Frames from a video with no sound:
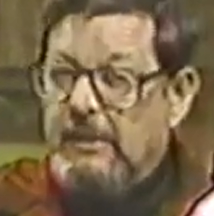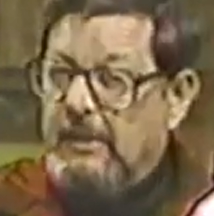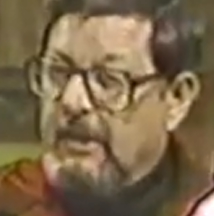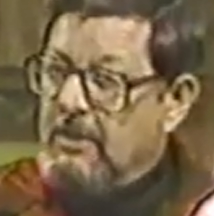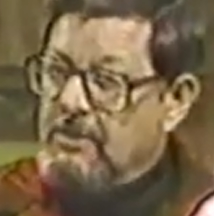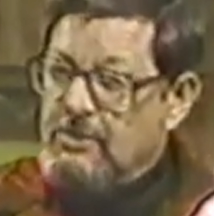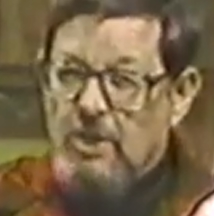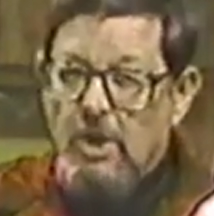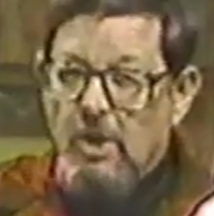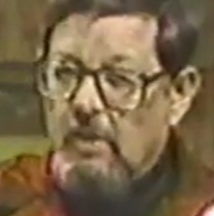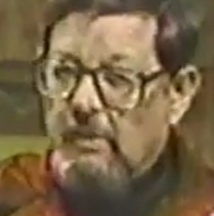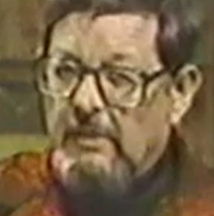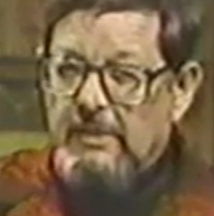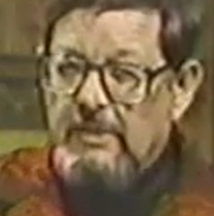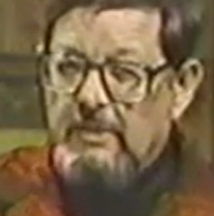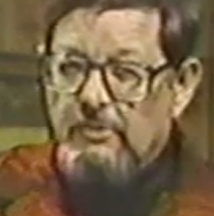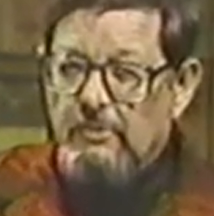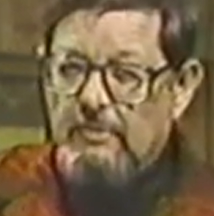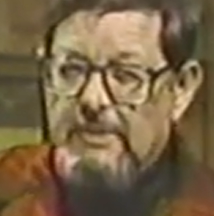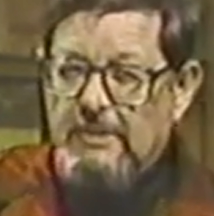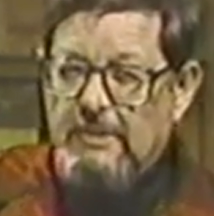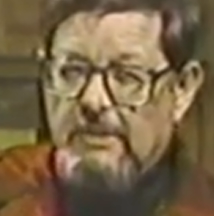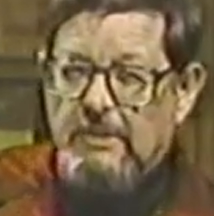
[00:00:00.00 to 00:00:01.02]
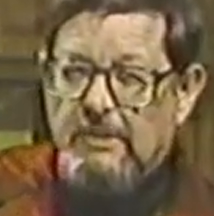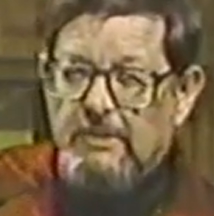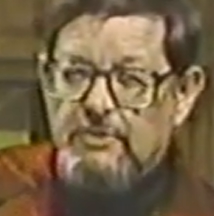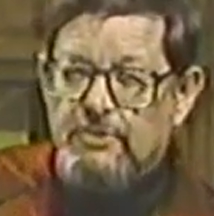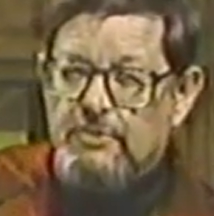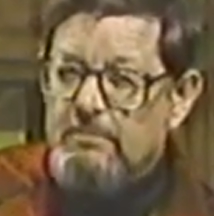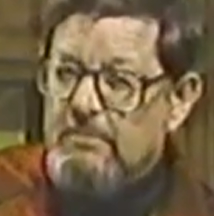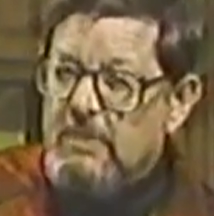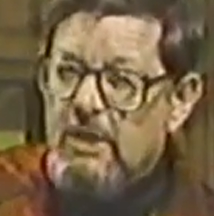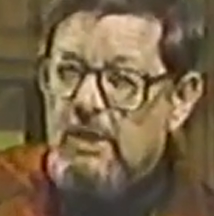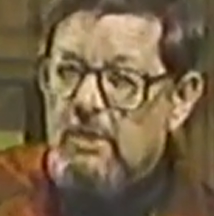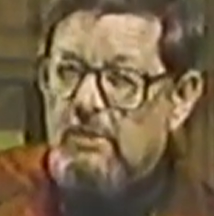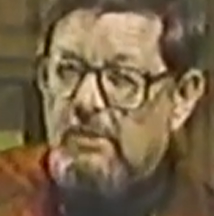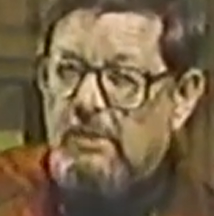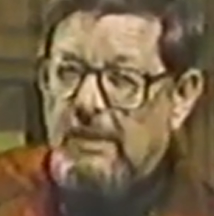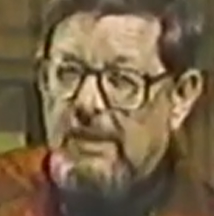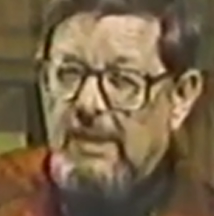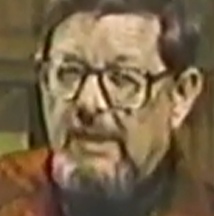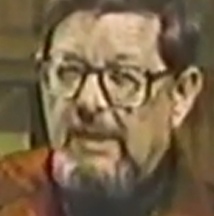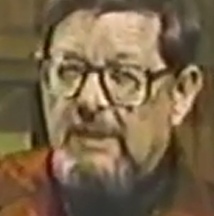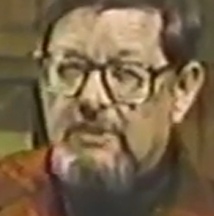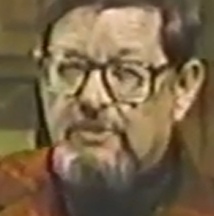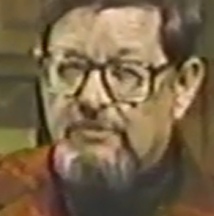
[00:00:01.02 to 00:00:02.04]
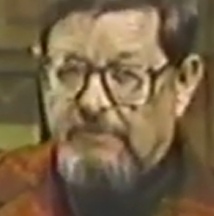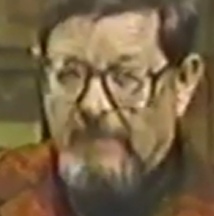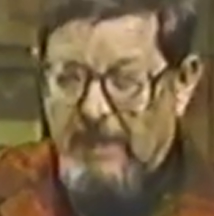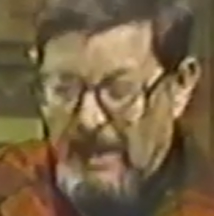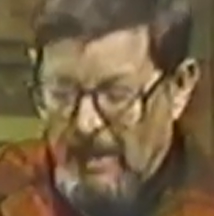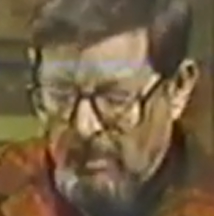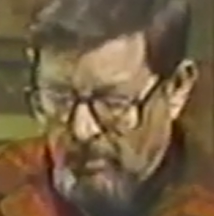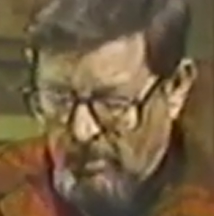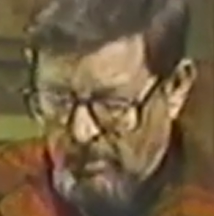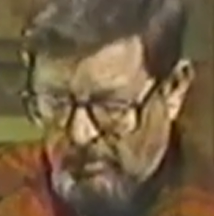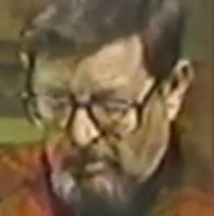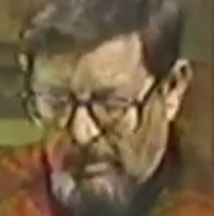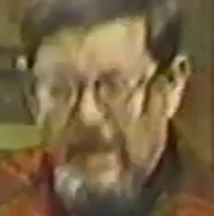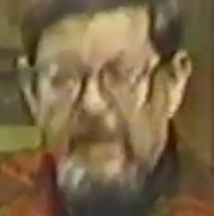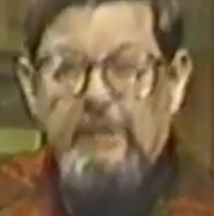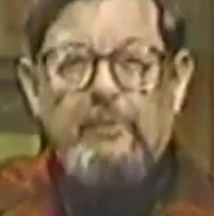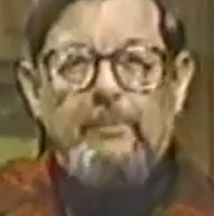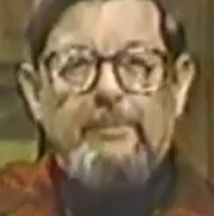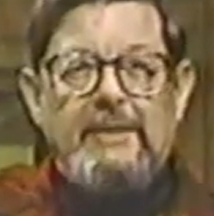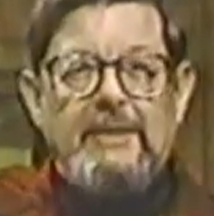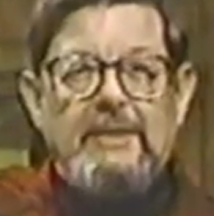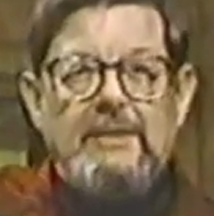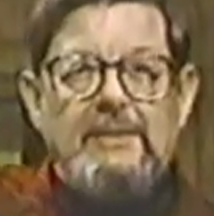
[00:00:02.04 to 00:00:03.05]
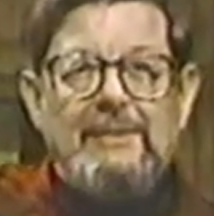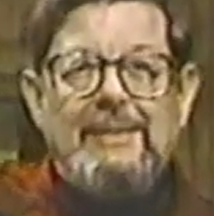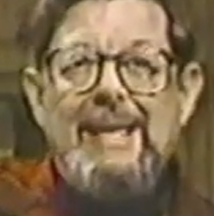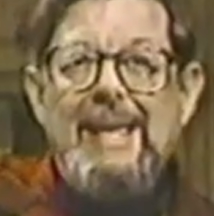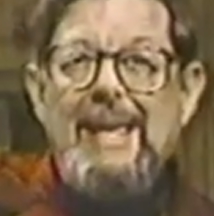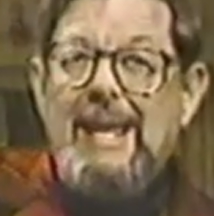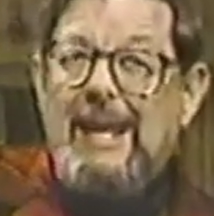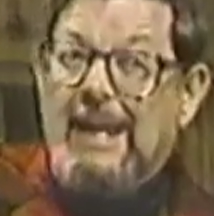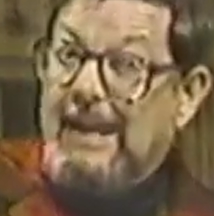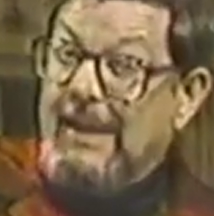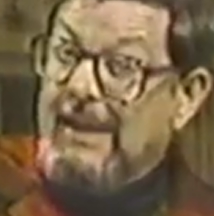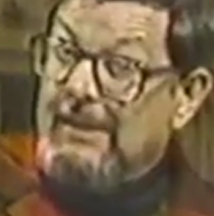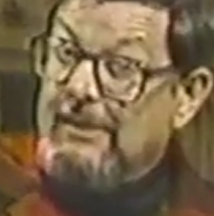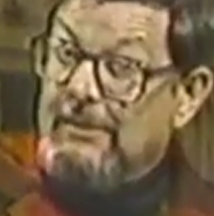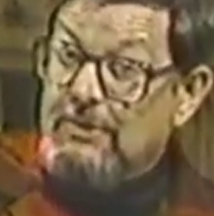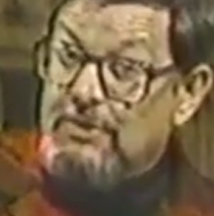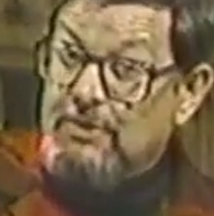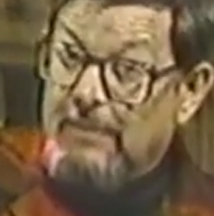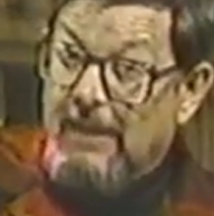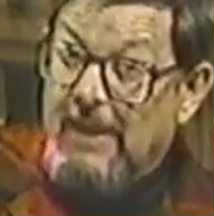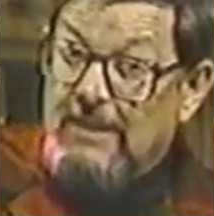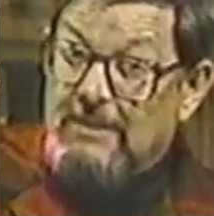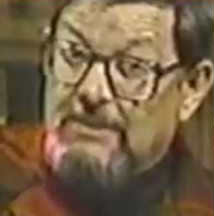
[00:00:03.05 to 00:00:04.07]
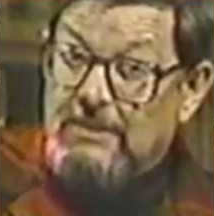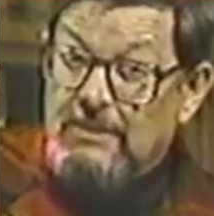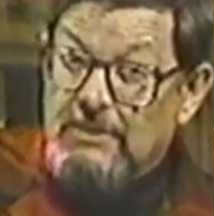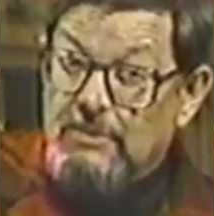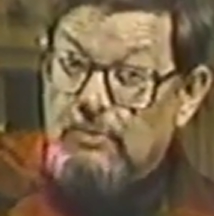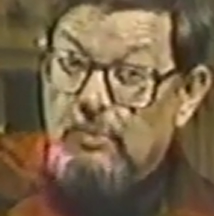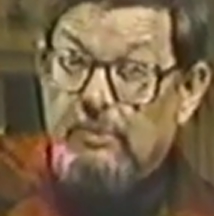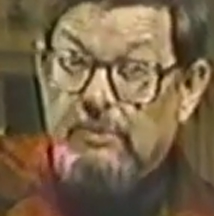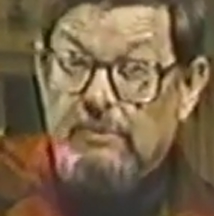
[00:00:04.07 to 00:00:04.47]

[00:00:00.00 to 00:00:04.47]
It has all the ingredients, milk, eggs, flour, cracker meal, and the spices.